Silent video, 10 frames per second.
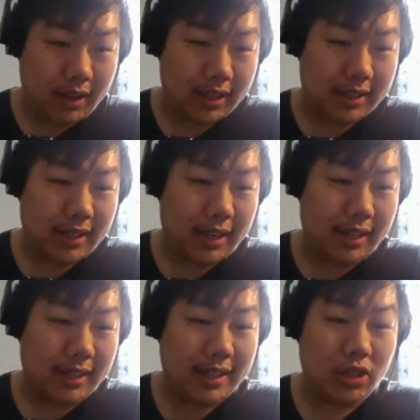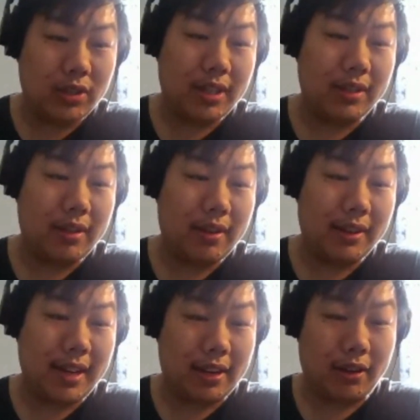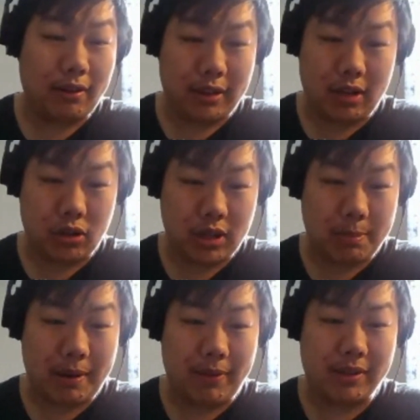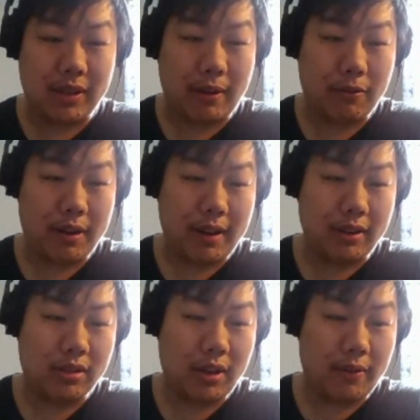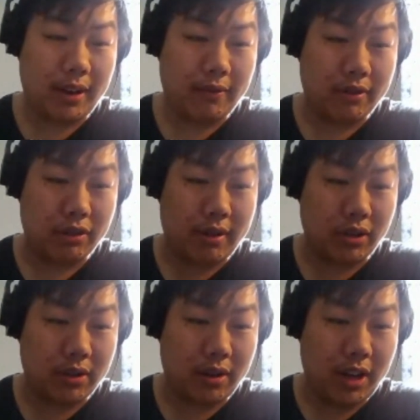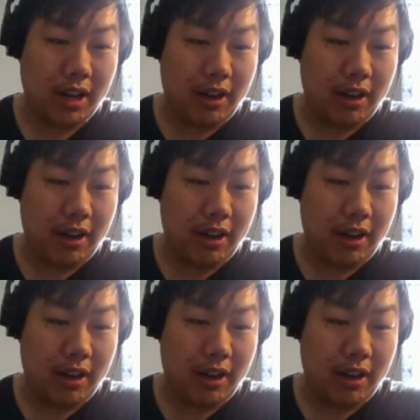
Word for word: This, uh, decisions concerning technical leadership of the software and server infrastructure